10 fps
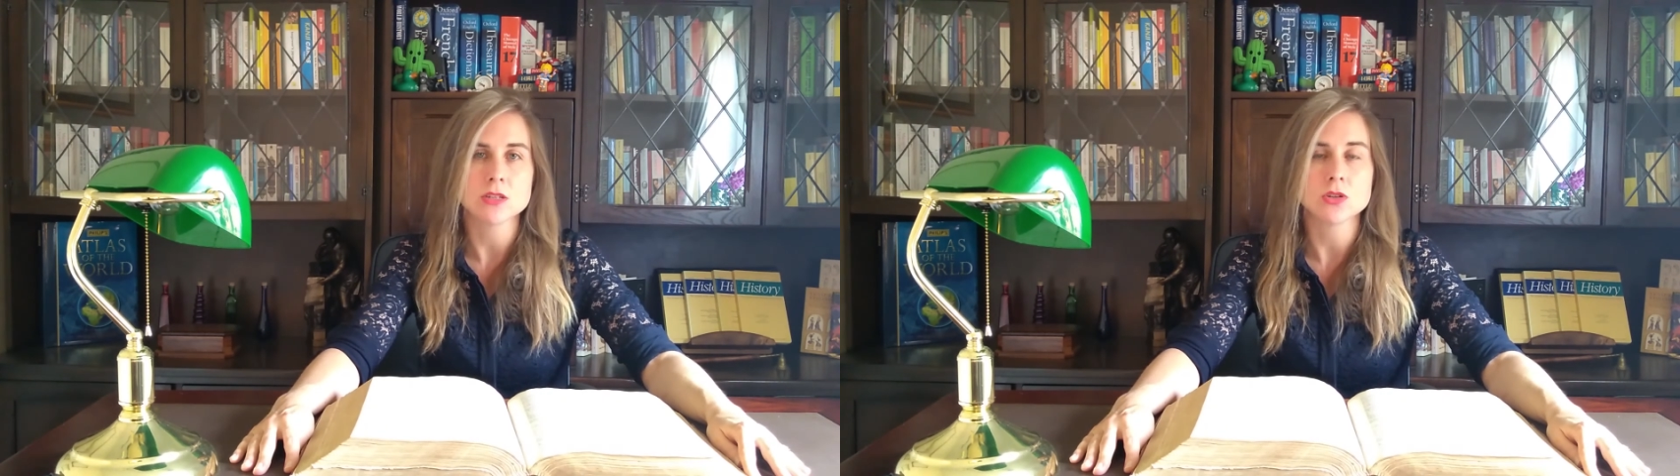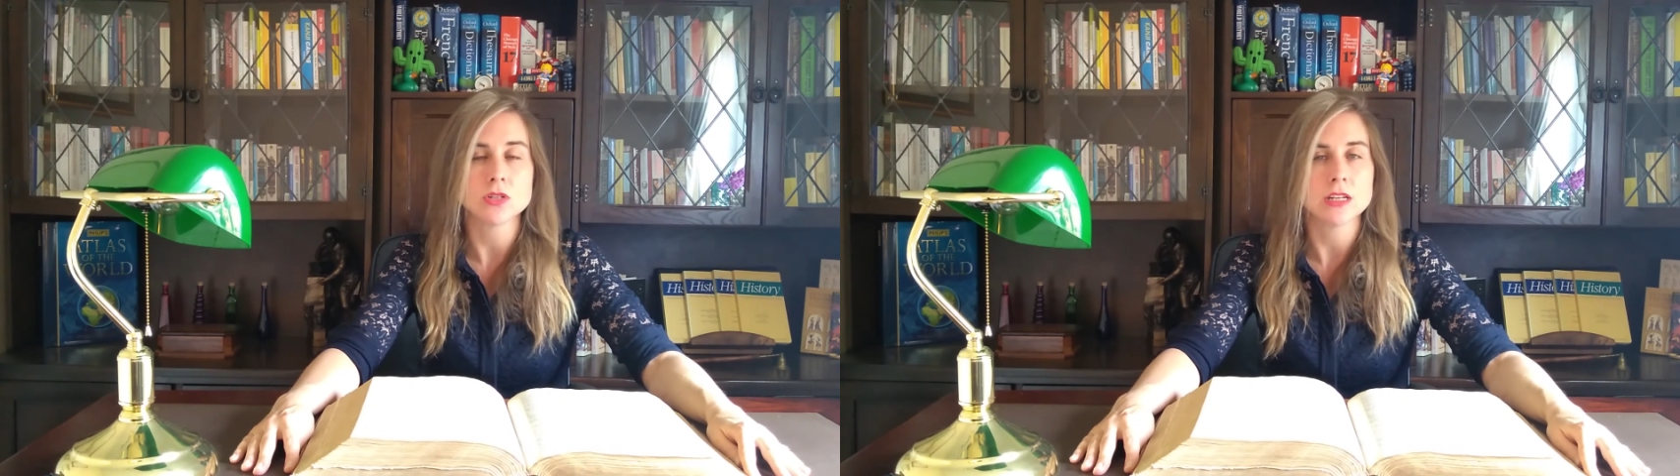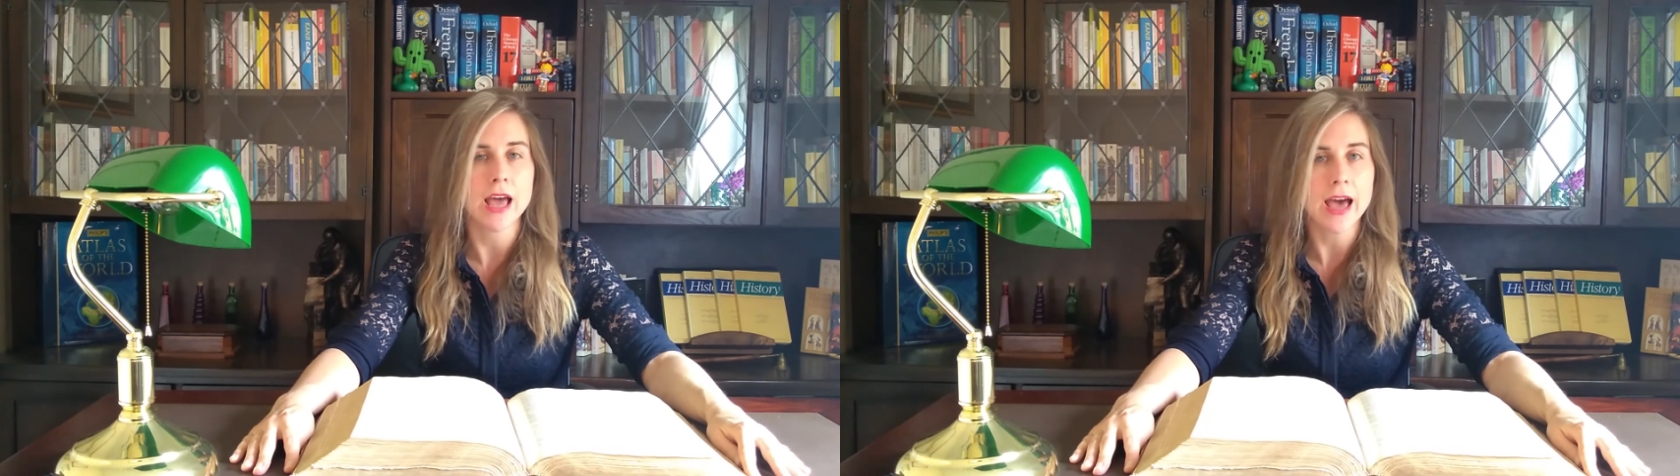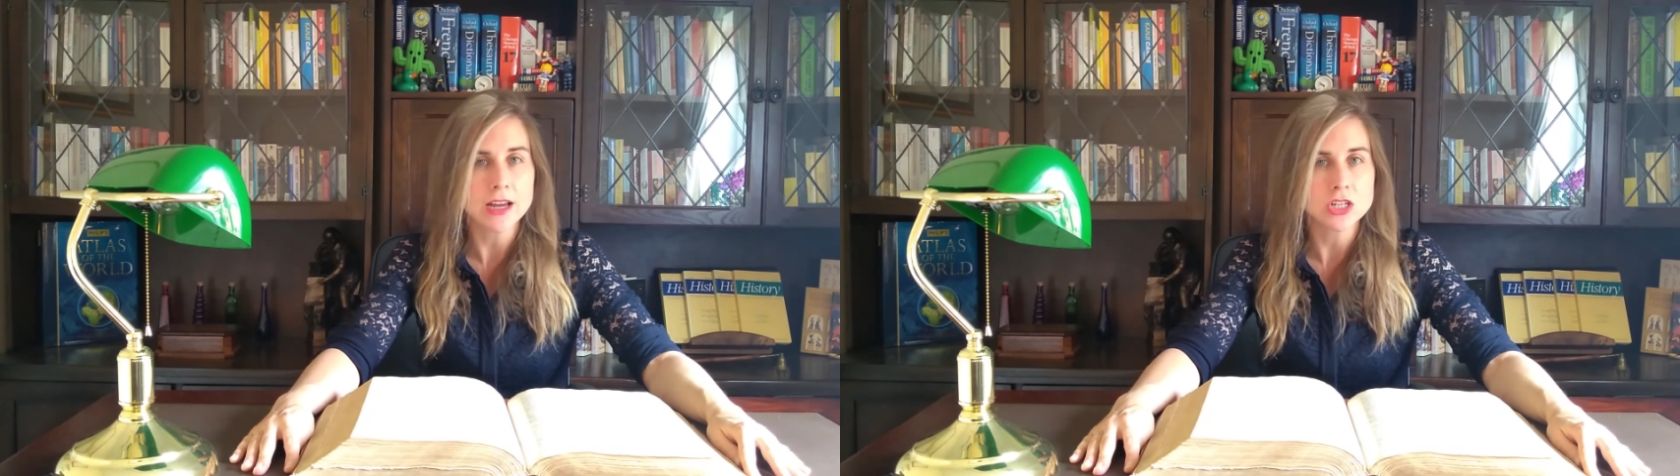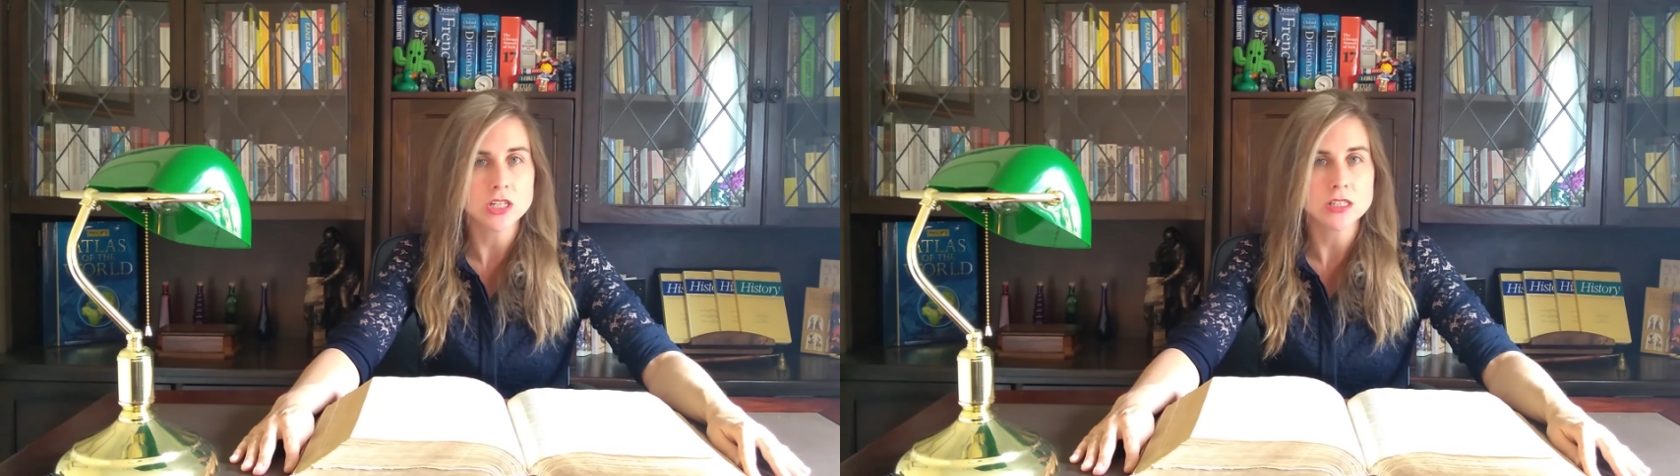certain
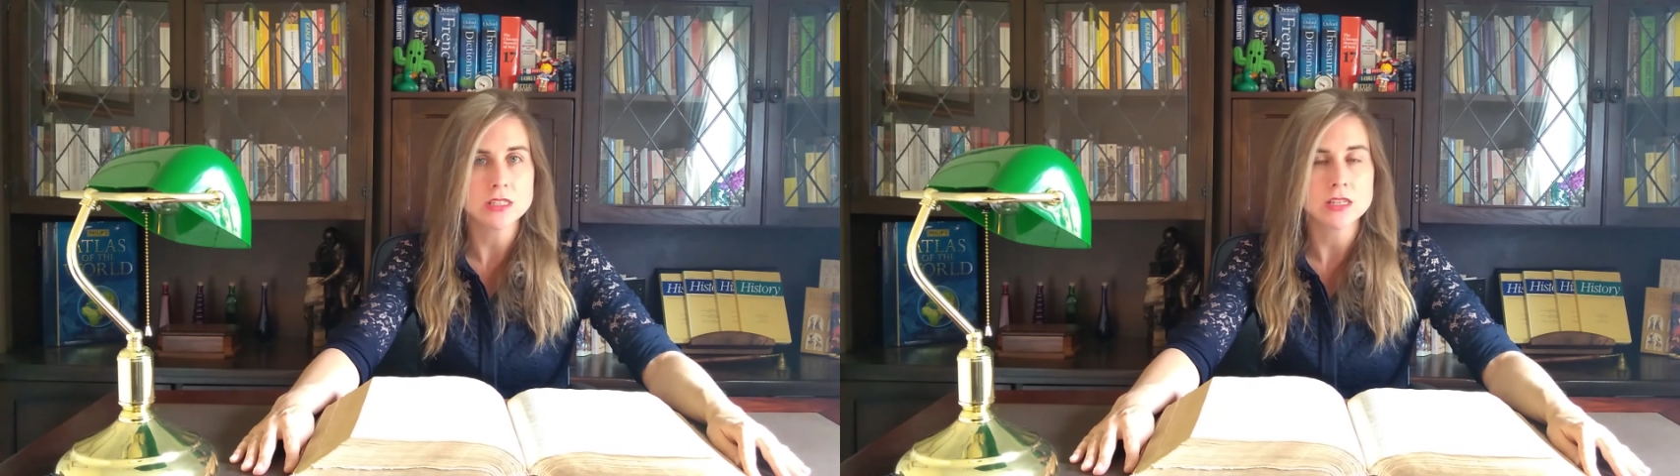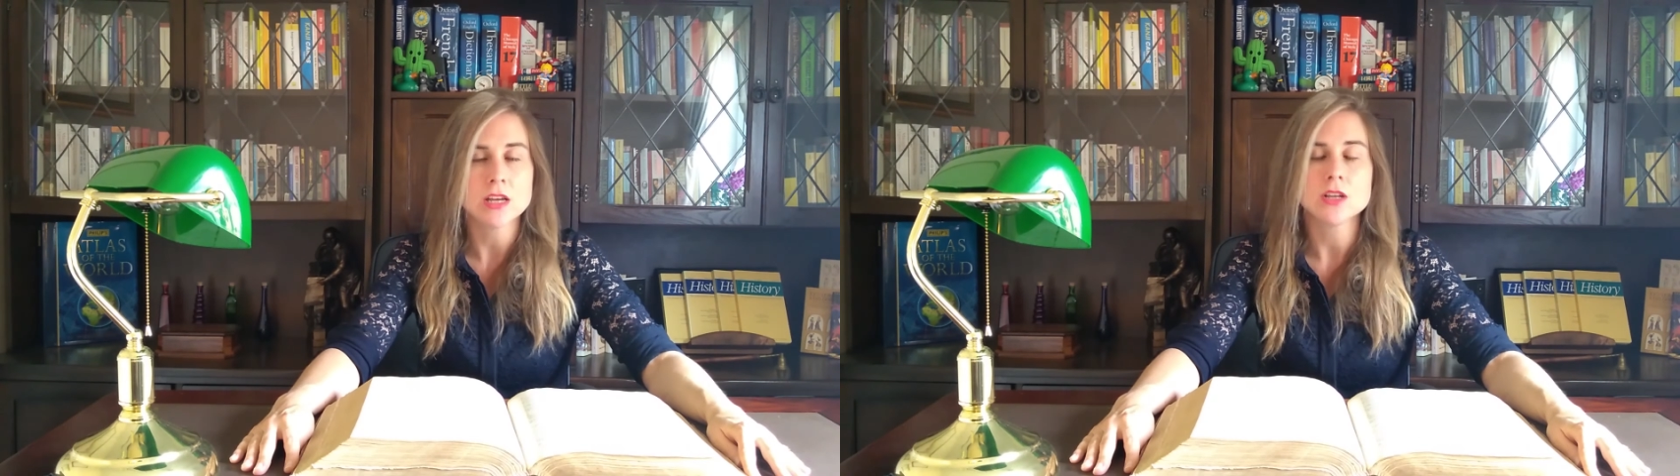actions,